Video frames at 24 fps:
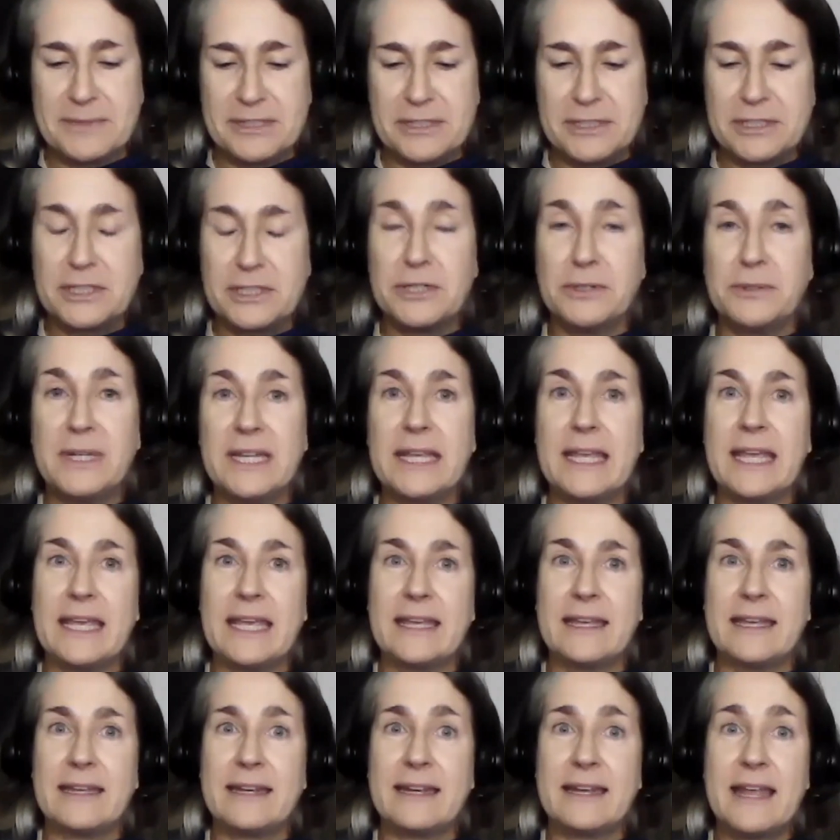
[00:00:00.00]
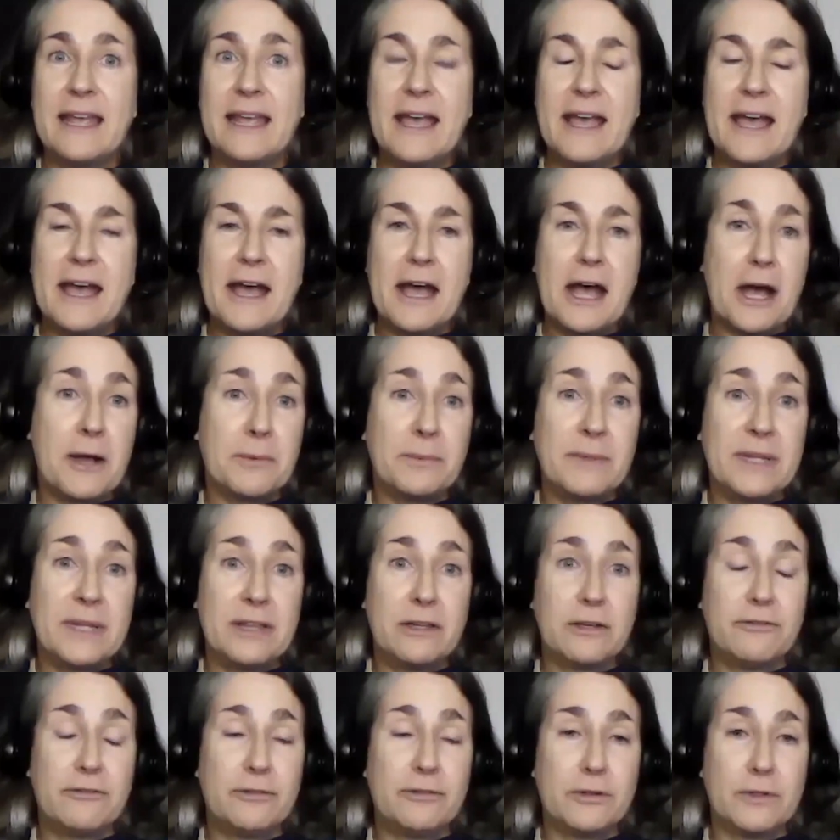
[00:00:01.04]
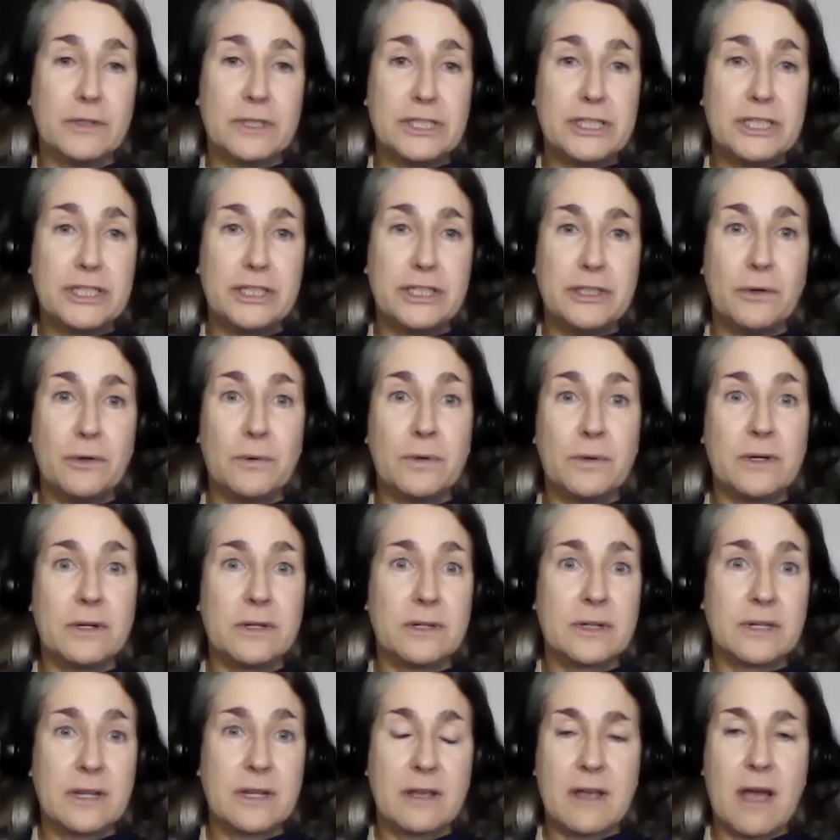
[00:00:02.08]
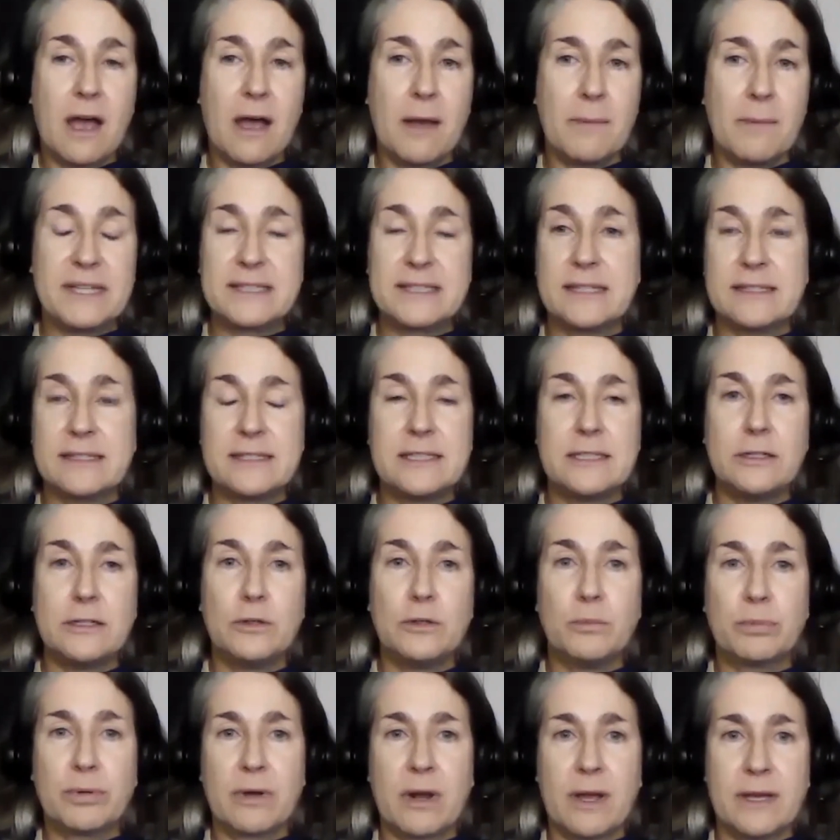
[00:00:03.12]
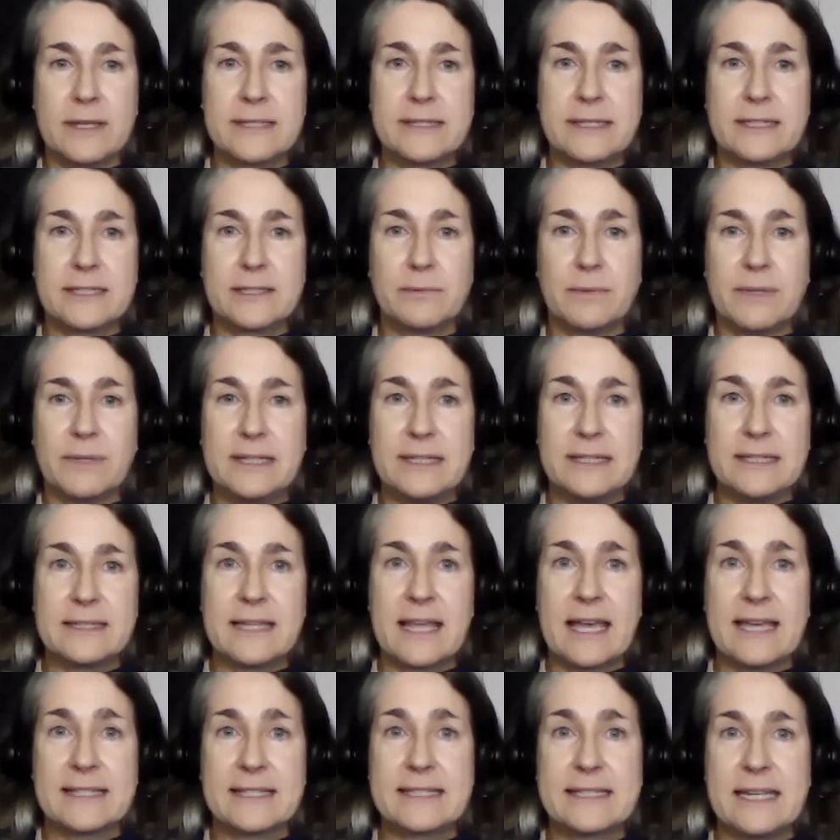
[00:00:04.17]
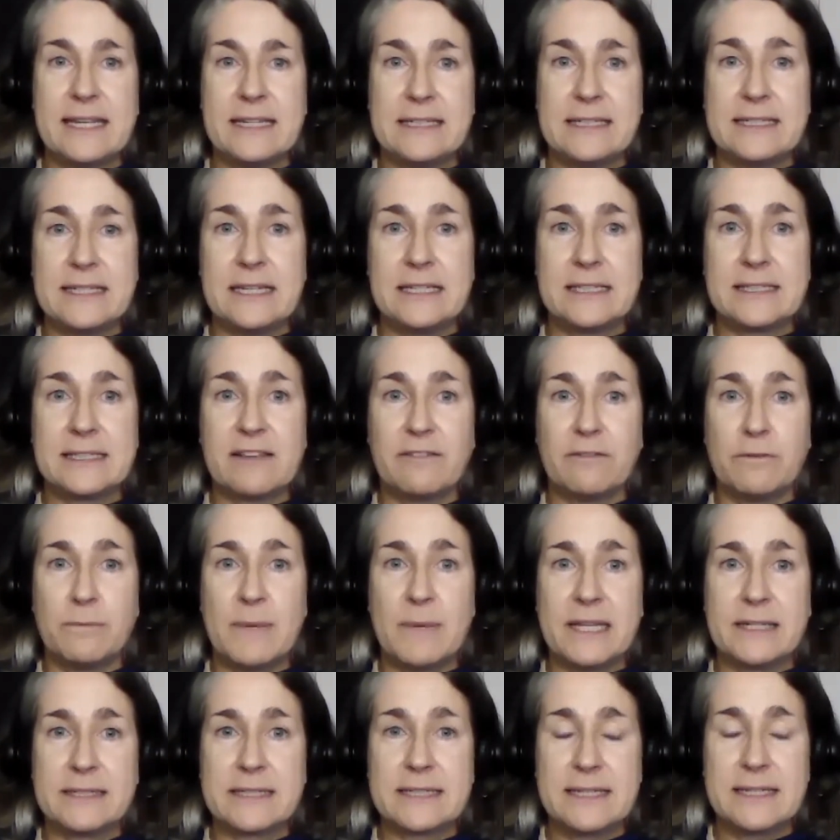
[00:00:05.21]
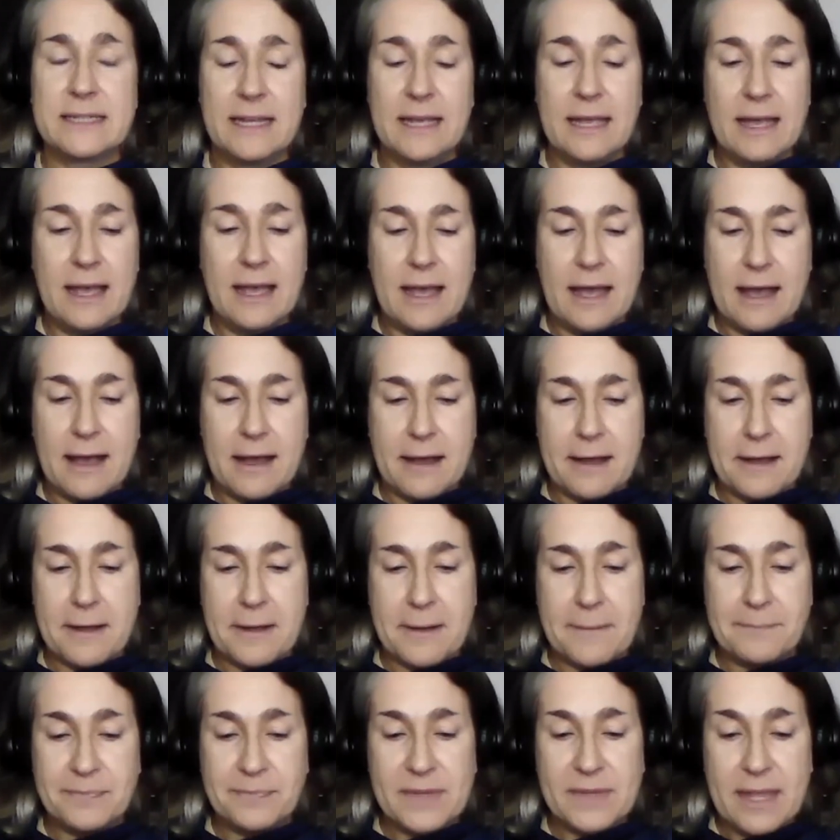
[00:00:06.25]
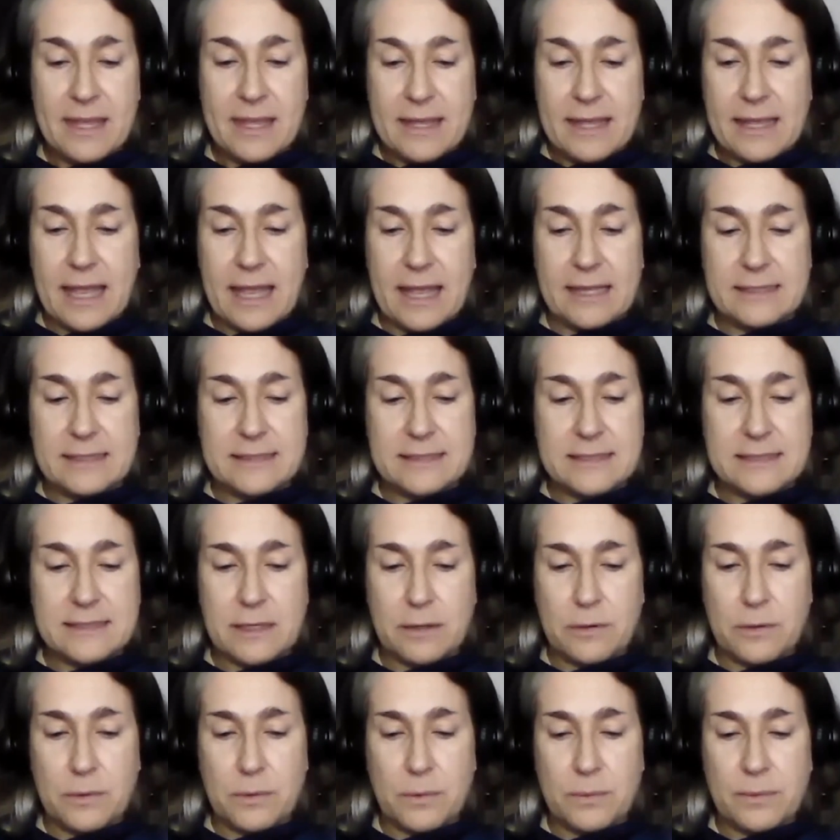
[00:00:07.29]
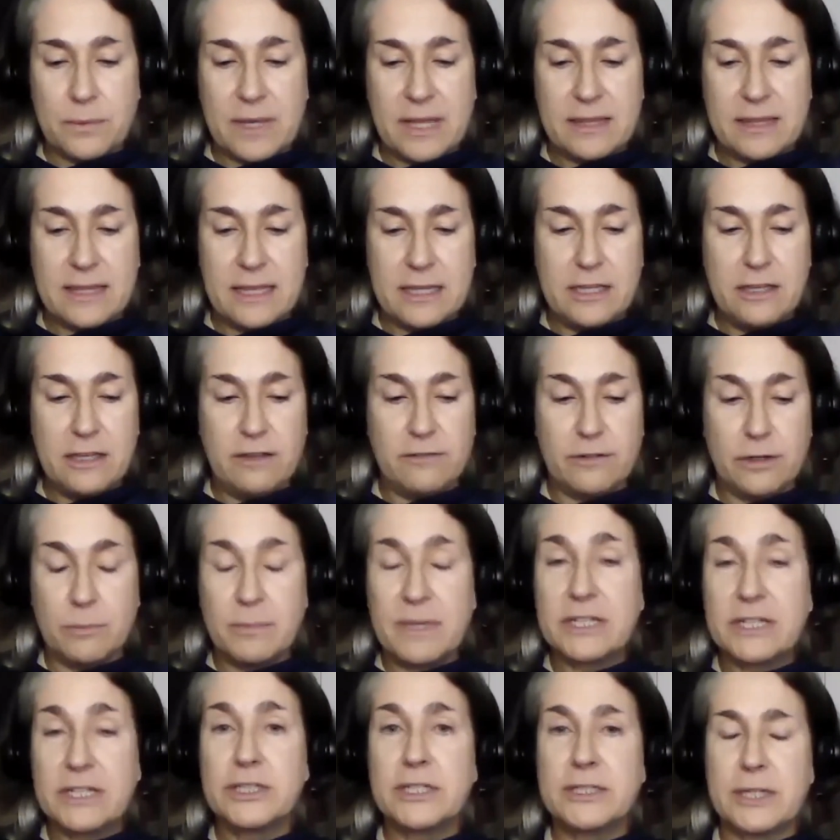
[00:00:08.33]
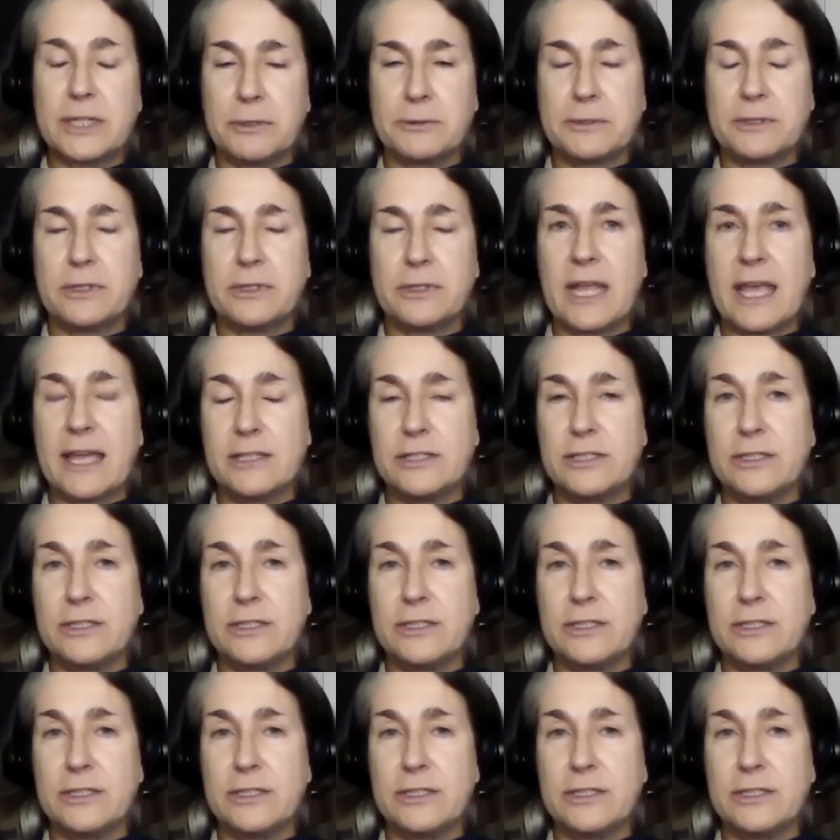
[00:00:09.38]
tuning in. We look forward to your comments as you process what these last 8 days have meant. And so thank you very much. As